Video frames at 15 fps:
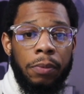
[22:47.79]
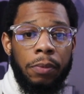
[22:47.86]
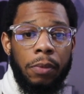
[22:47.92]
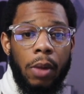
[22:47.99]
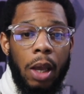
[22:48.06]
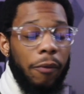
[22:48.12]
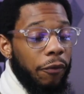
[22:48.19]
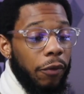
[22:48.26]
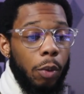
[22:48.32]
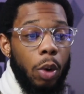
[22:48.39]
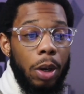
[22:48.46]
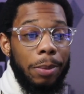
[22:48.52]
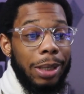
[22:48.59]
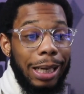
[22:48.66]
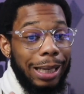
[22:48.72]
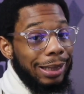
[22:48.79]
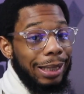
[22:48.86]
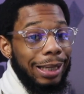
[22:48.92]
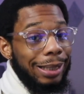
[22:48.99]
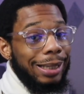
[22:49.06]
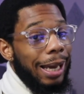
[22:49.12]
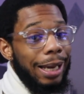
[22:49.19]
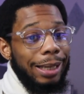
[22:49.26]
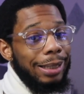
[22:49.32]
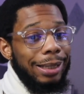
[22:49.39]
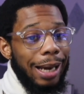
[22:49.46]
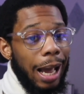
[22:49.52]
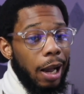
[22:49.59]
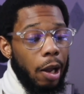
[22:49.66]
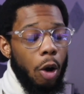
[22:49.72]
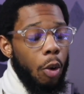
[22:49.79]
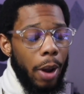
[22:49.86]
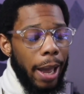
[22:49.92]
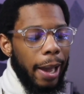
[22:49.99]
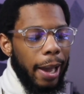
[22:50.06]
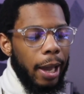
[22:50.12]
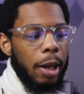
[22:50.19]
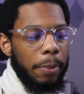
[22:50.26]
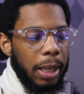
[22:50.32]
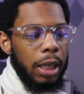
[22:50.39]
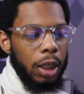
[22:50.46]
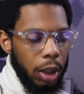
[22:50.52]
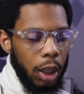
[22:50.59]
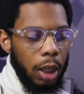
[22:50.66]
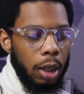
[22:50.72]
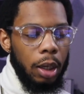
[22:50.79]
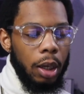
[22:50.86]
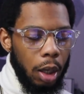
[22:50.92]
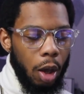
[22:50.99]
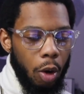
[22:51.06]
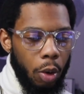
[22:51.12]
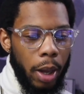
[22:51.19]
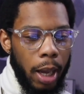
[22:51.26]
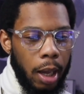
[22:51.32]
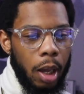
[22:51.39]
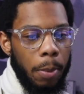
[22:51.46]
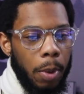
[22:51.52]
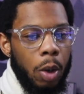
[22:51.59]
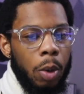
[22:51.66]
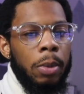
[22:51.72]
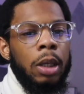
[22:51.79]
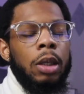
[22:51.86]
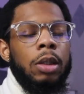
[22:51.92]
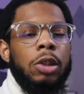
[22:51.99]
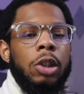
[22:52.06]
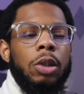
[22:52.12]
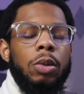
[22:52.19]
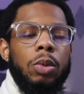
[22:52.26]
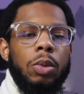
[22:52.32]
And for women that think that he did not go ham, he did go ham on men too.